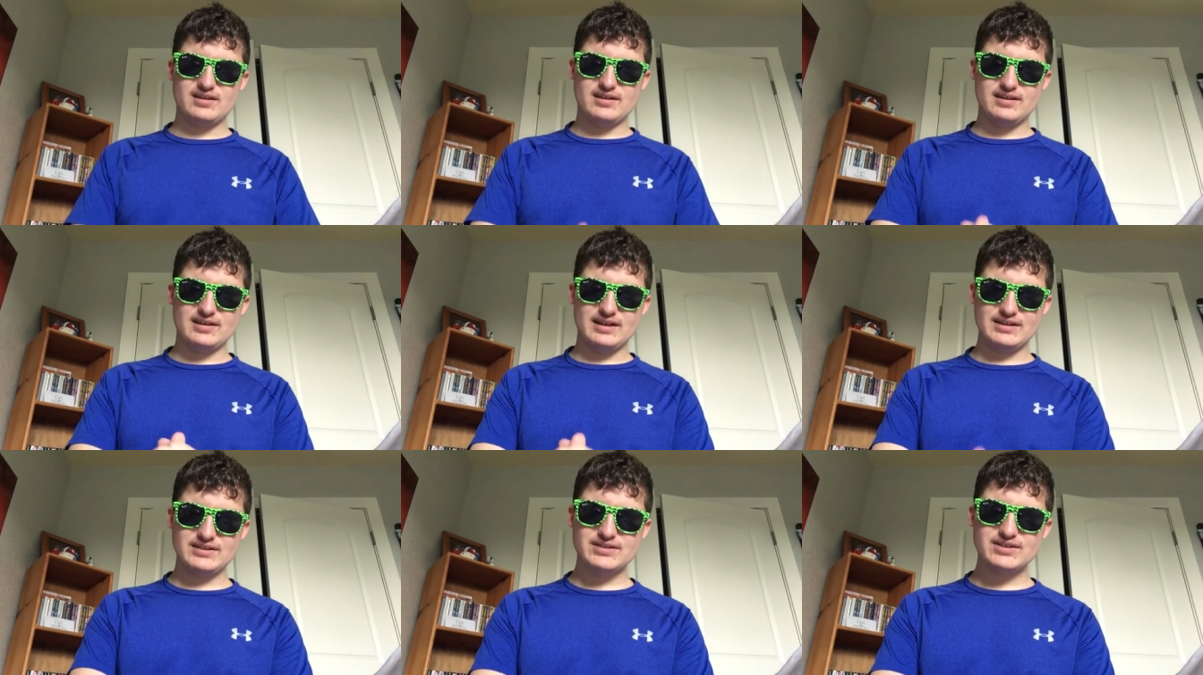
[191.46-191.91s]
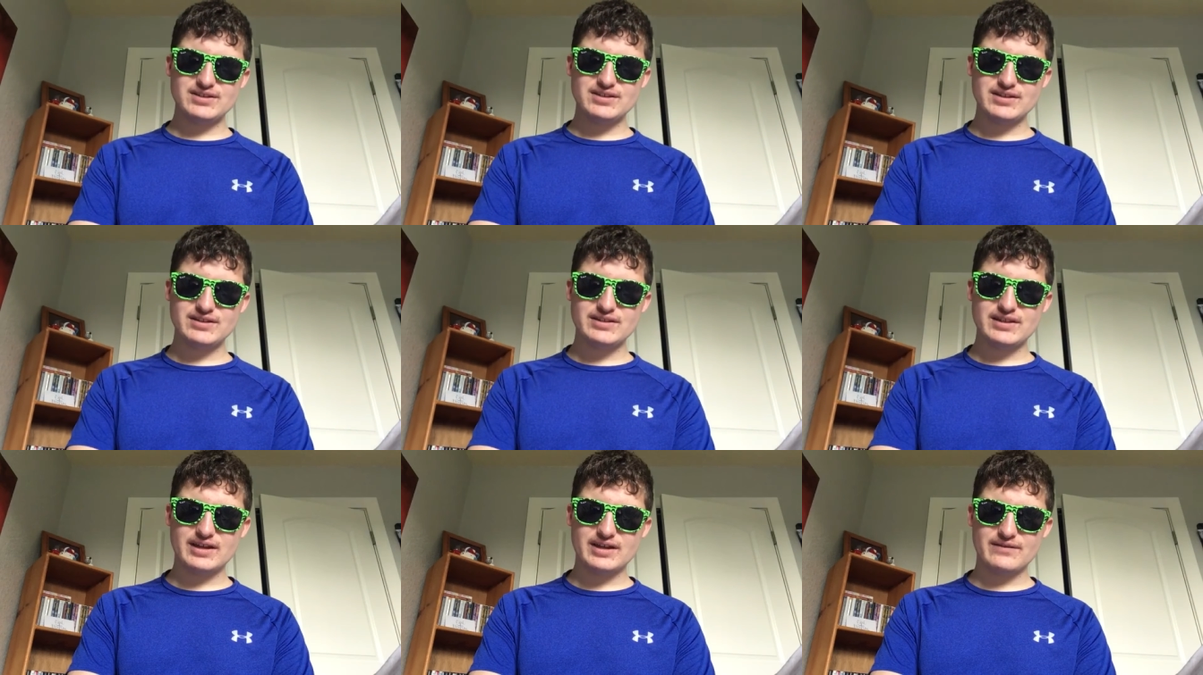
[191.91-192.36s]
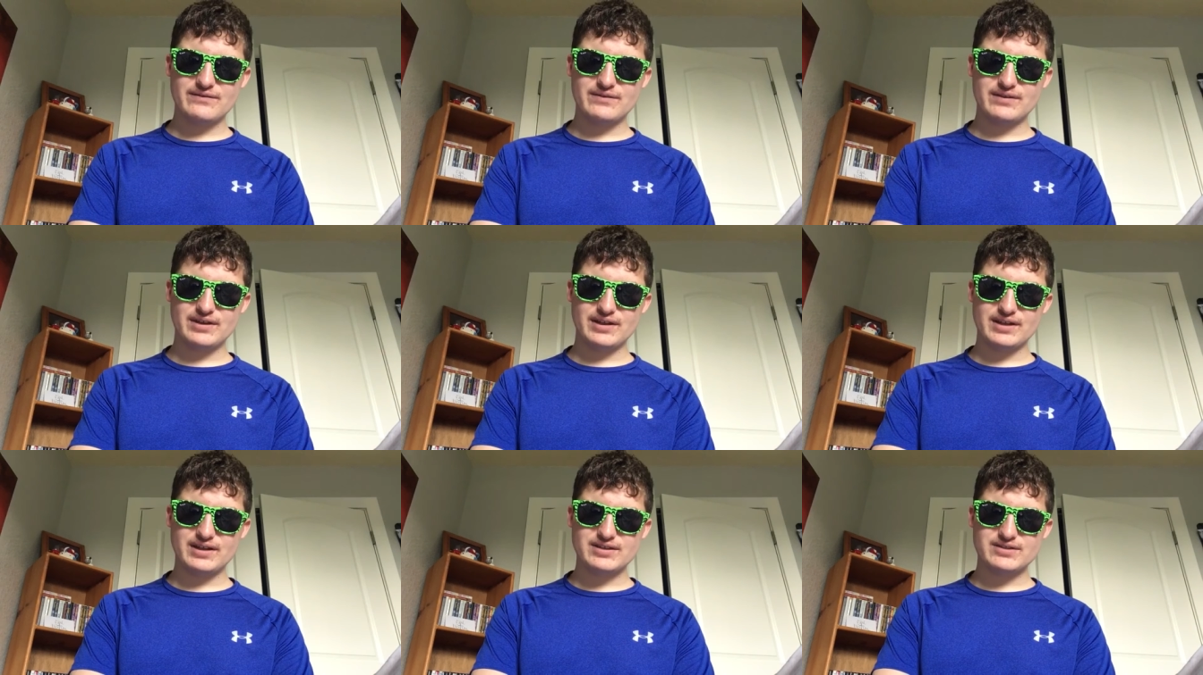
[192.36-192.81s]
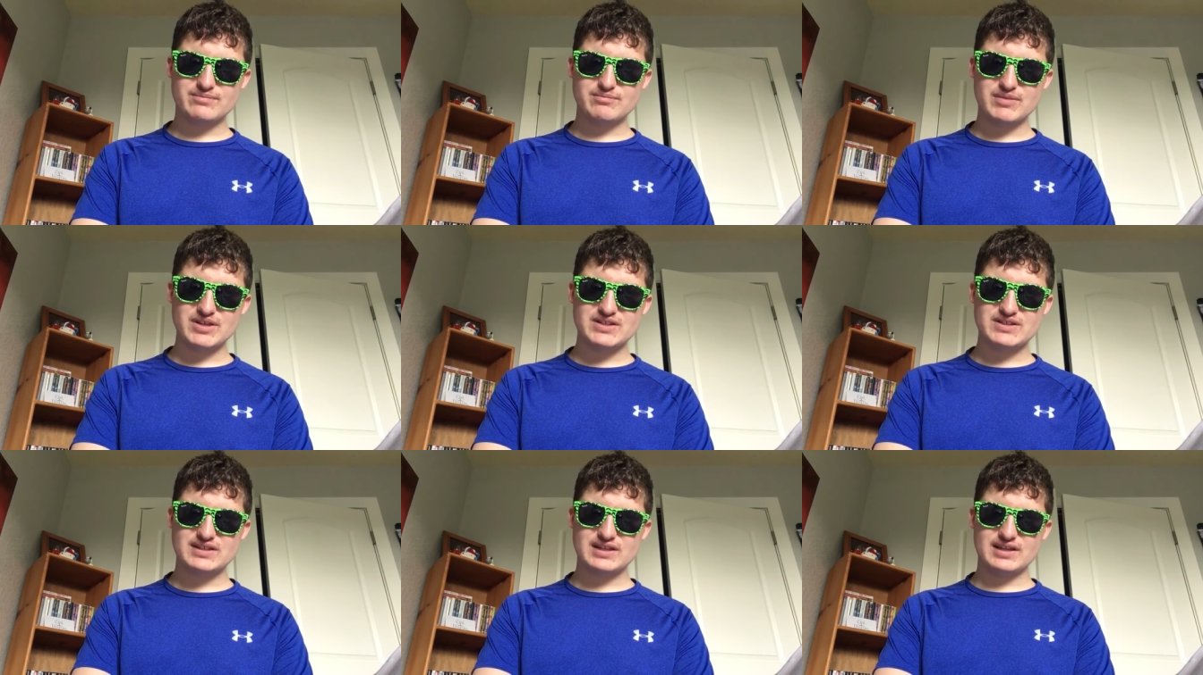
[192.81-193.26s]
That's something that I feel like is
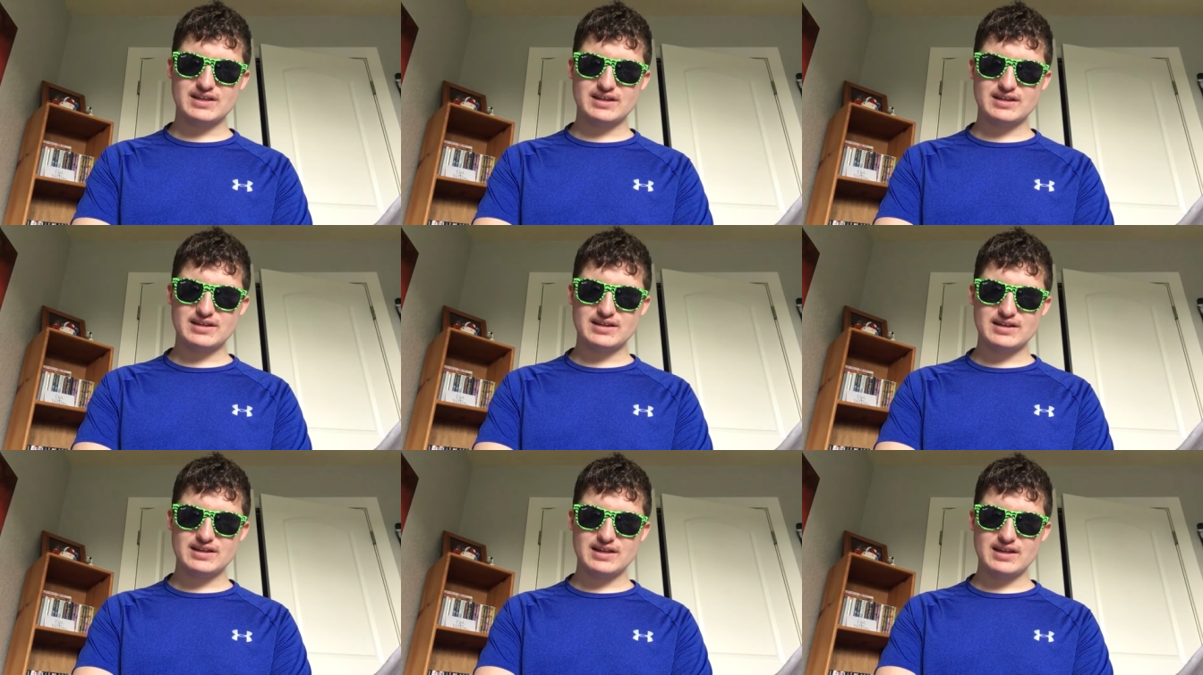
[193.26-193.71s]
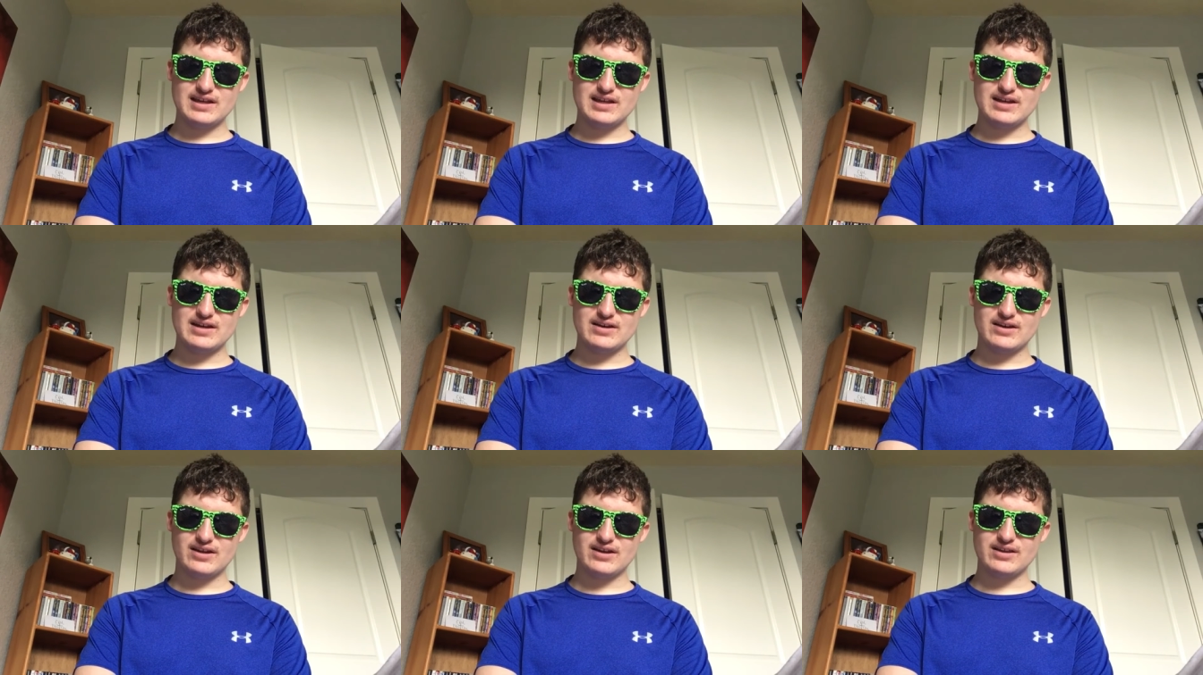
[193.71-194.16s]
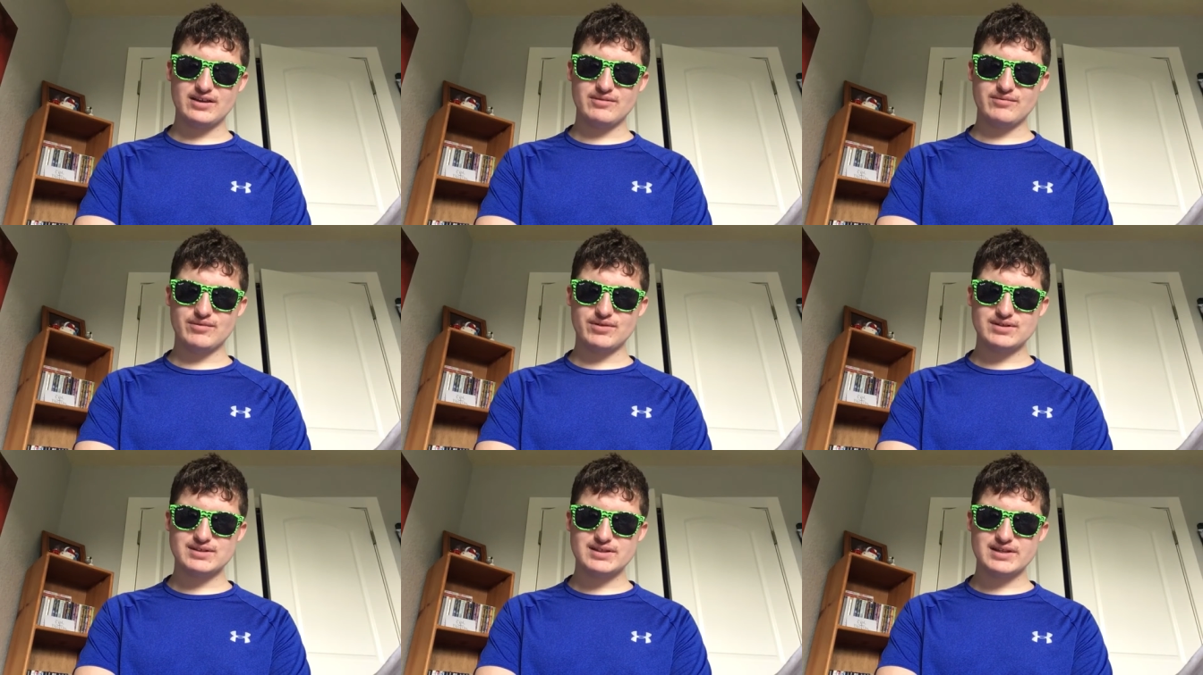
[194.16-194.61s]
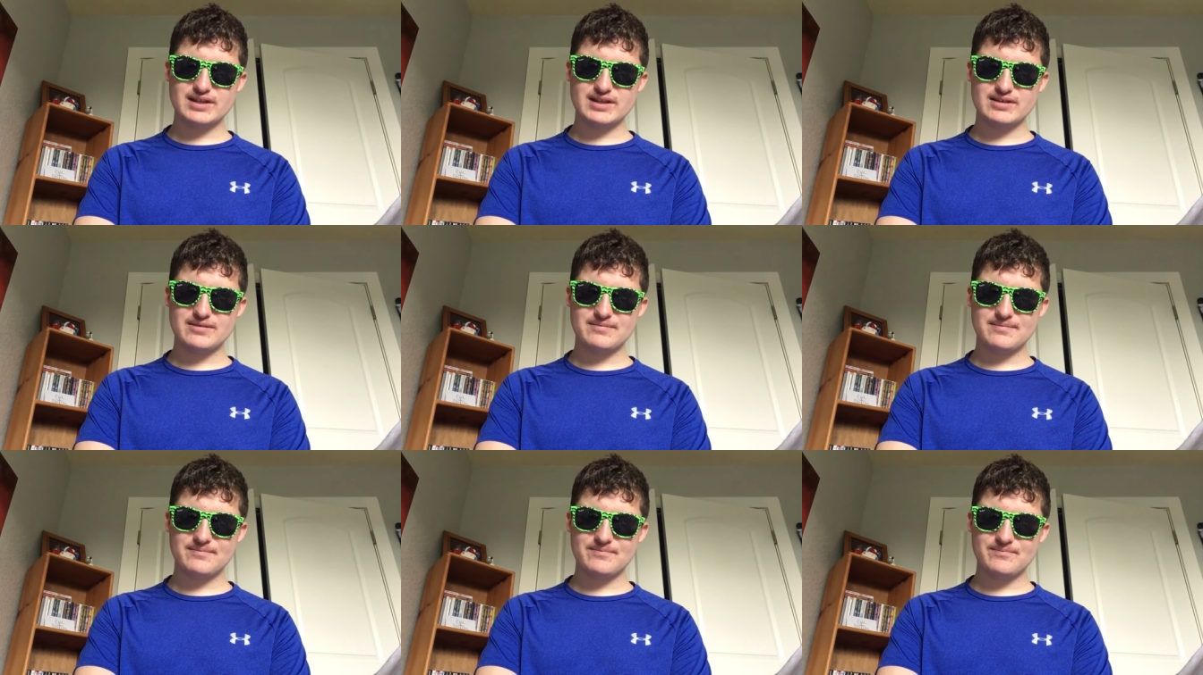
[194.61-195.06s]
missing in Hollywood today.